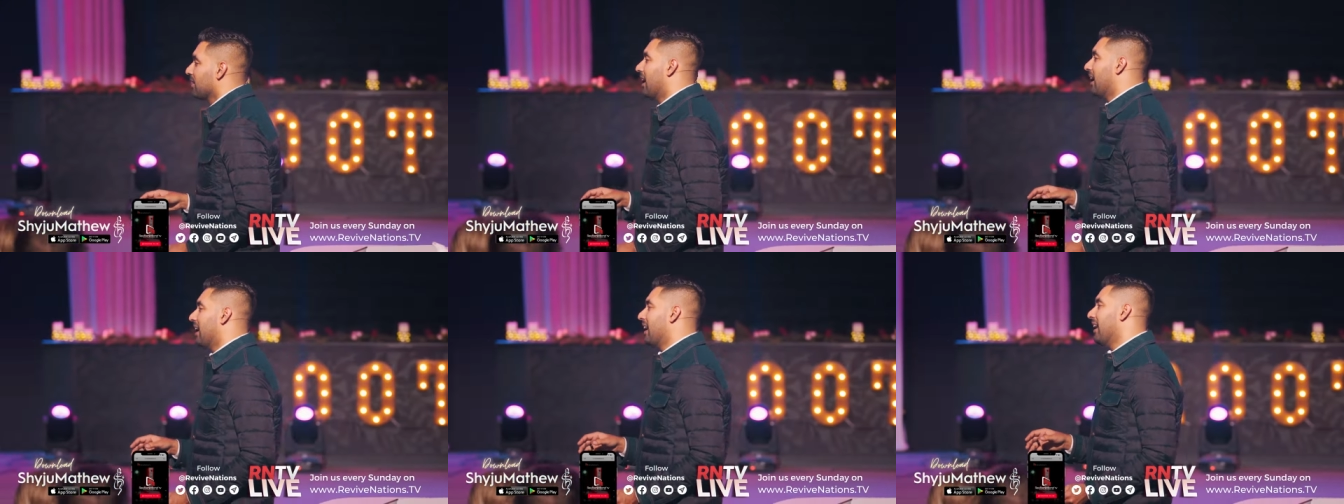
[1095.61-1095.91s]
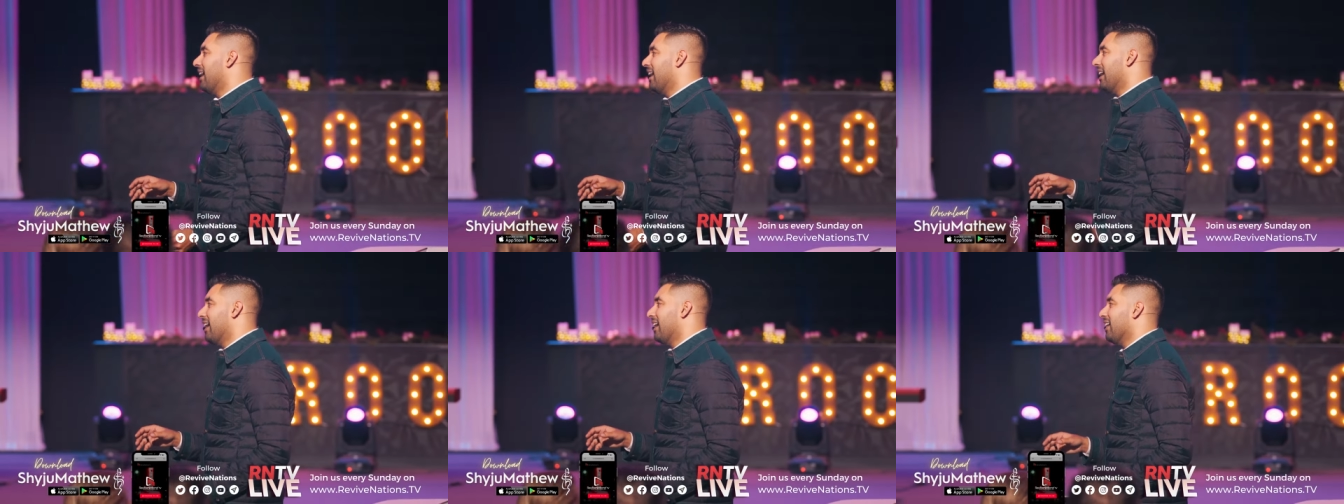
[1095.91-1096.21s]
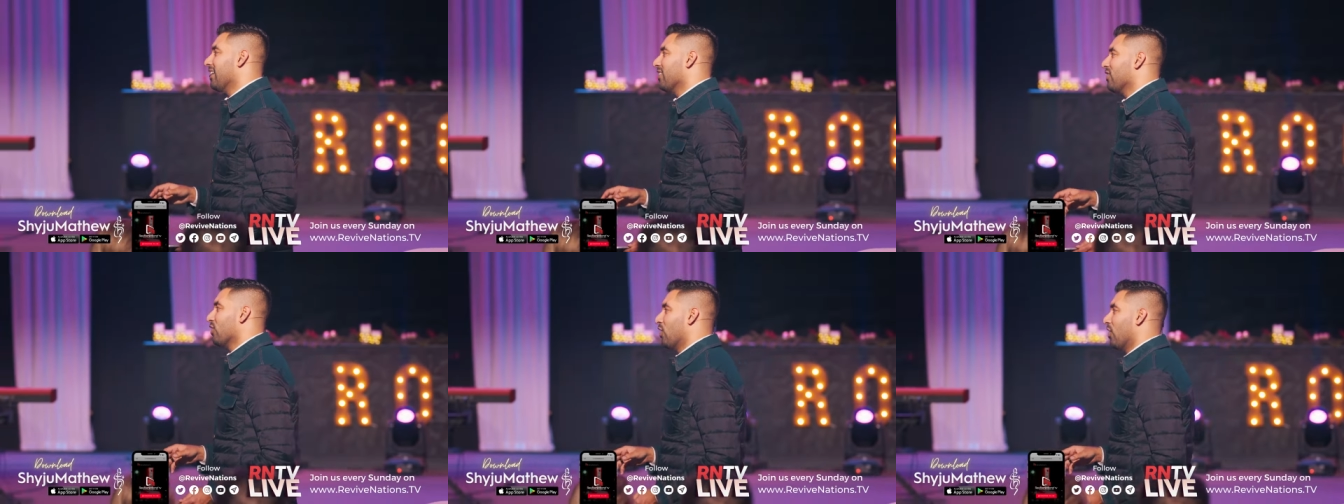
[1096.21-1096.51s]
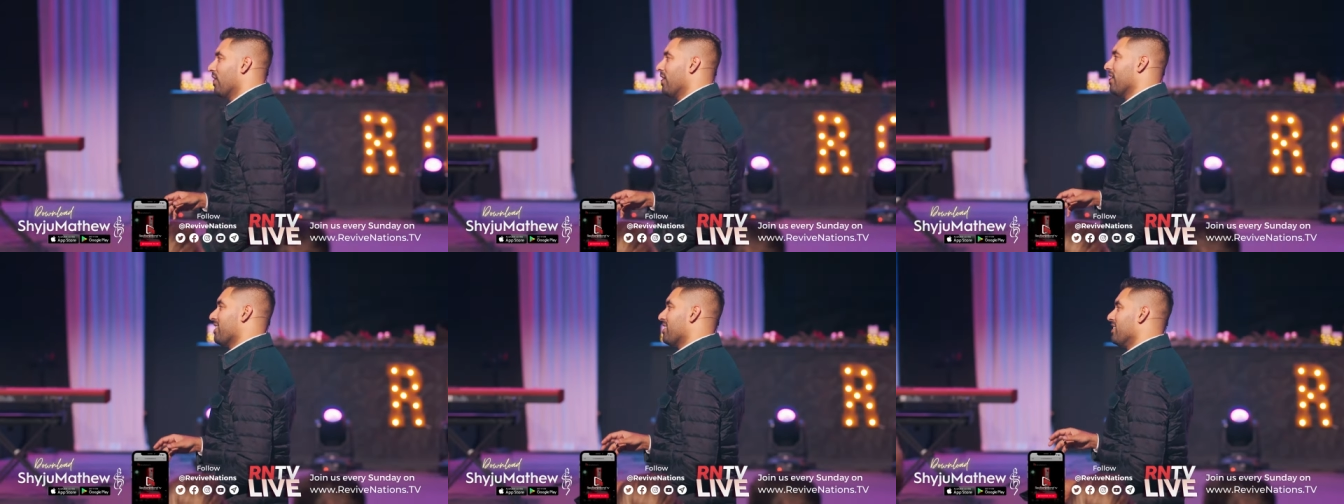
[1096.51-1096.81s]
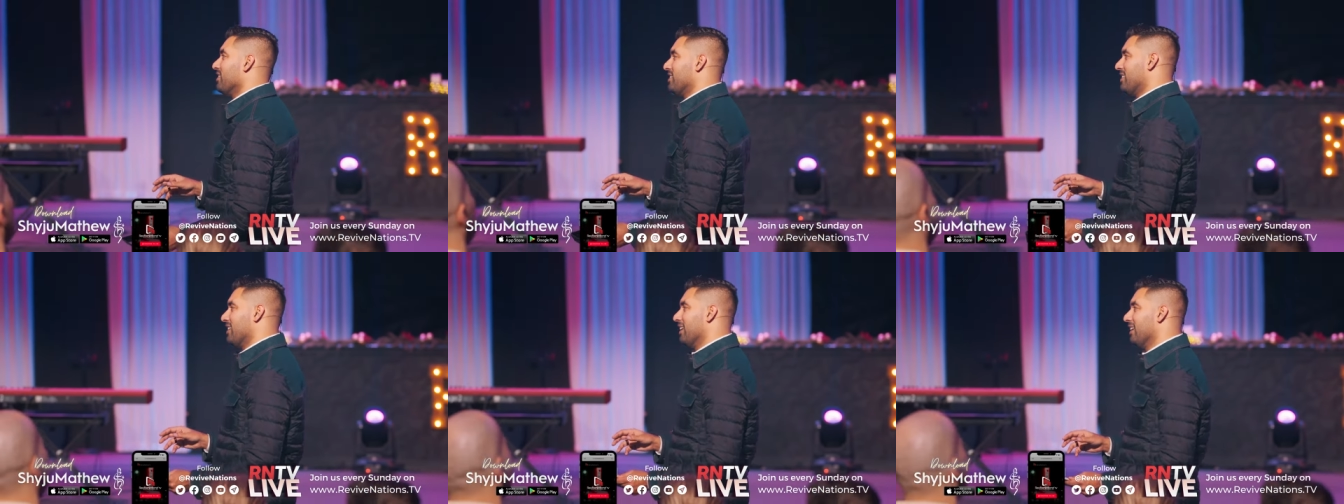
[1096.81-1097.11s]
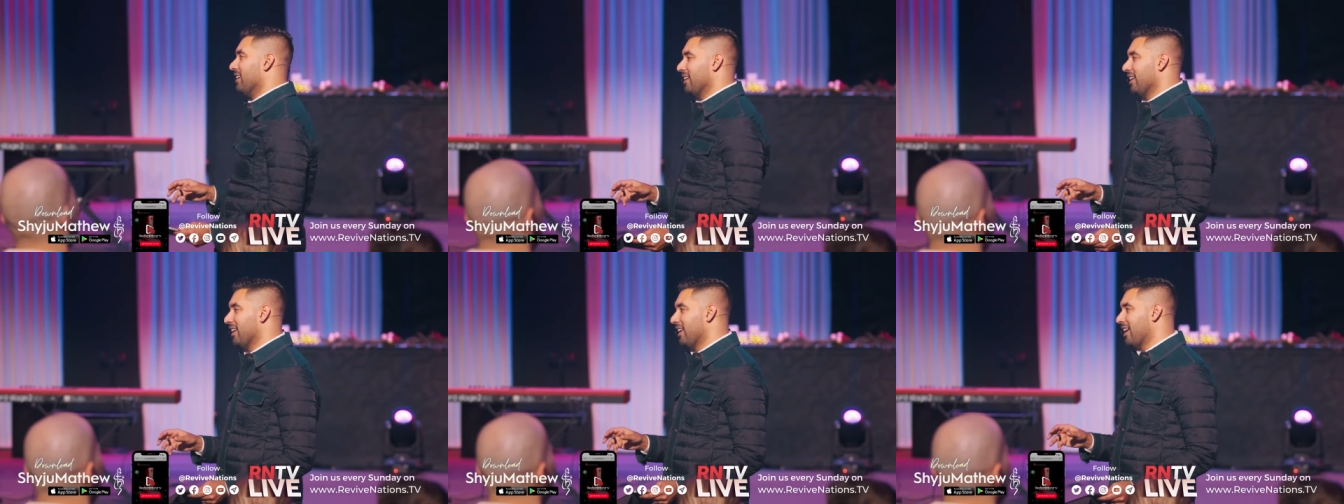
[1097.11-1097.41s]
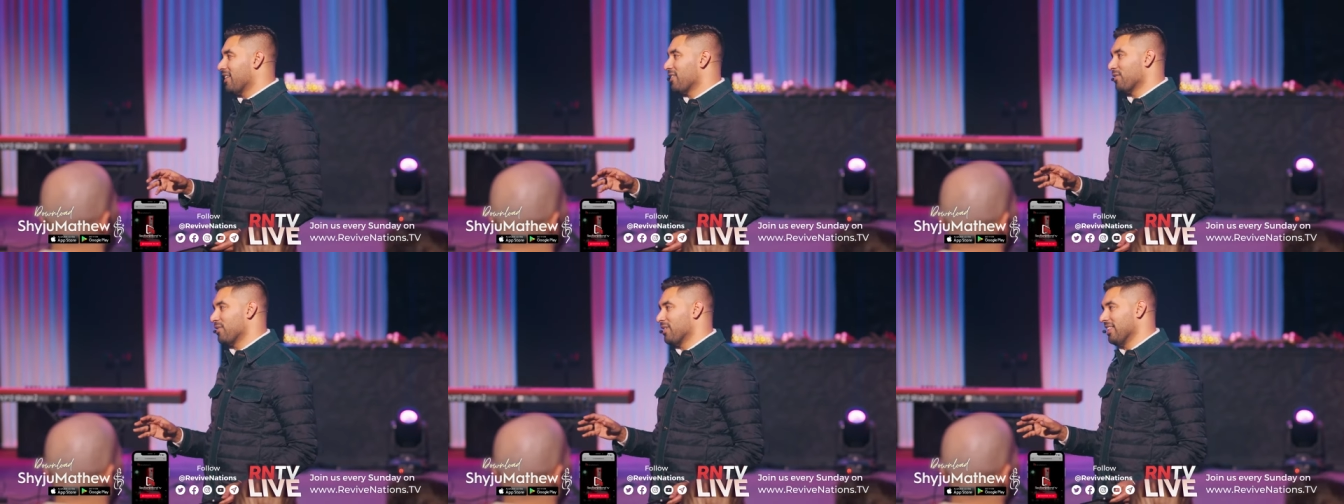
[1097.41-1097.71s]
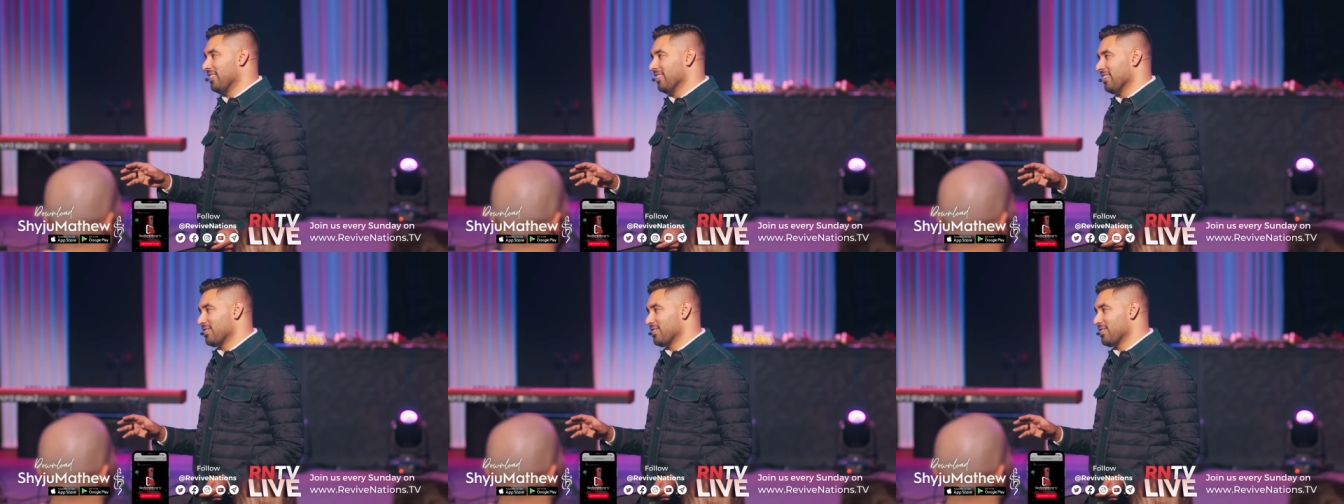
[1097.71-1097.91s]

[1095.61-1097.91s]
Ah, you're not a Christian in